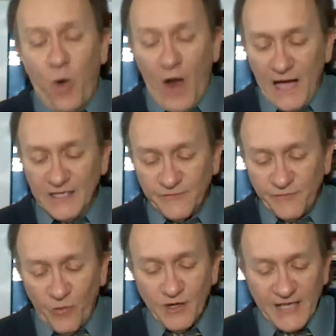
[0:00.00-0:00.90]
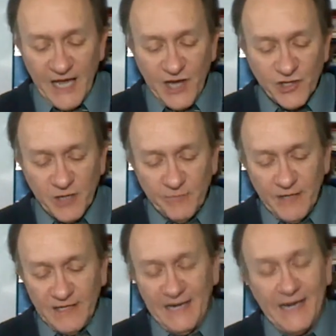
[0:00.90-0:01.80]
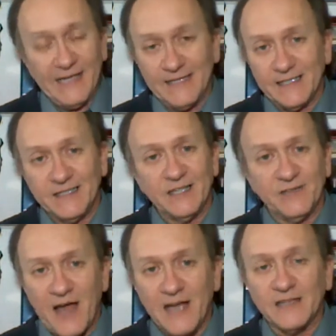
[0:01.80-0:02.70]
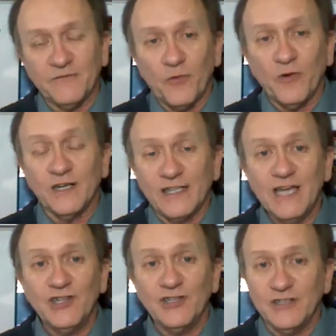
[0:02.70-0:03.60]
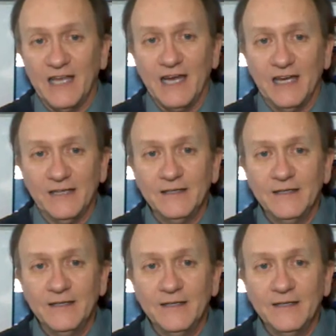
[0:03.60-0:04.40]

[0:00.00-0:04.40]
Why is fornication committed? And he gets into the fact that fornication then